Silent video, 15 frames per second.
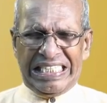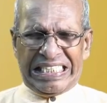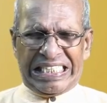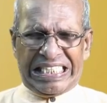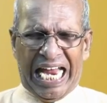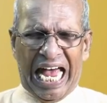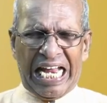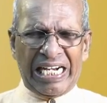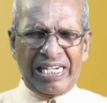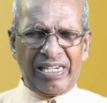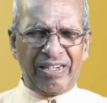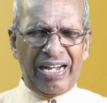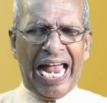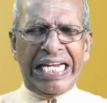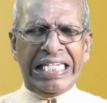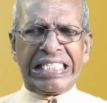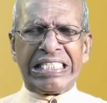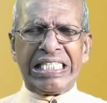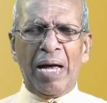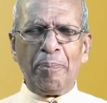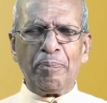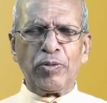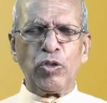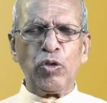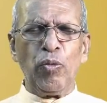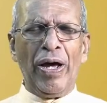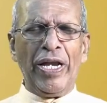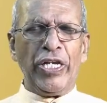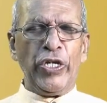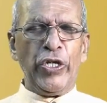shall rise up
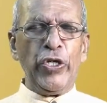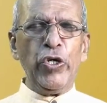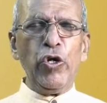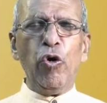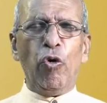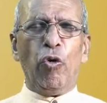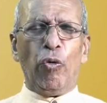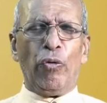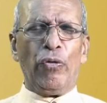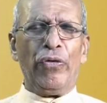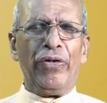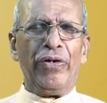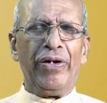to a new